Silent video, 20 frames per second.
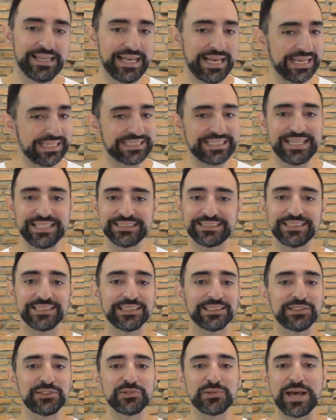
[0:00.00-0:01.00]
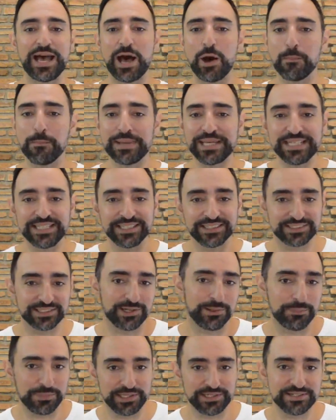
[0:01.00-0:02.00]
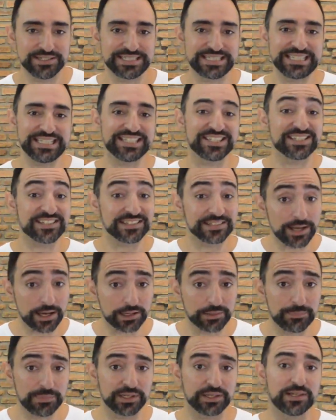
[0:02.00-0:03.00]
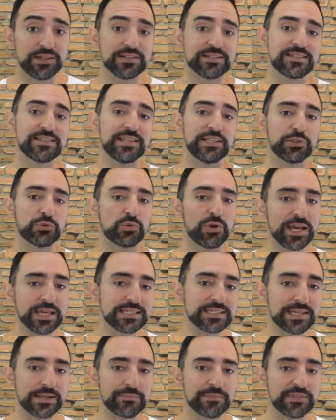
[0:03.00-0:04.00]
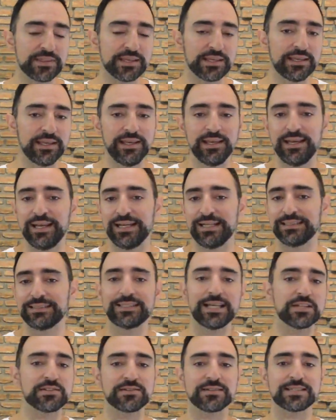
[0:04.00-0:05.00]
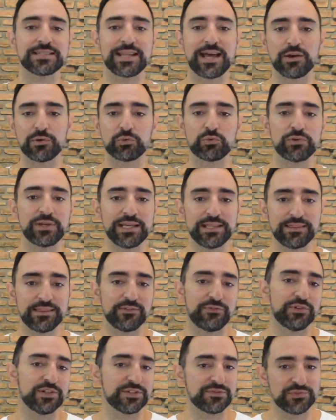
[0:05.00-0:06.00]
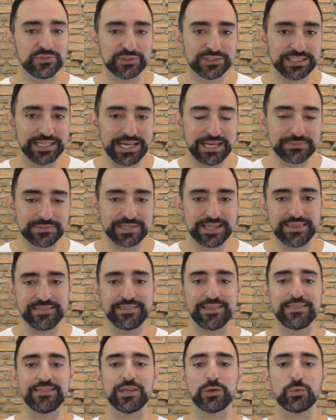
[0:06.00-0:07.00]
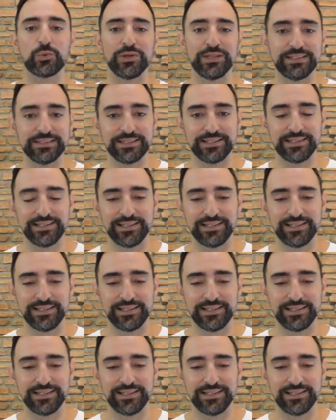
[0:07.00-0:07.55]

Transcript: I can't tell you how many guitar players get stuck because they try something and it doesn't sound great the first few times and then they quit.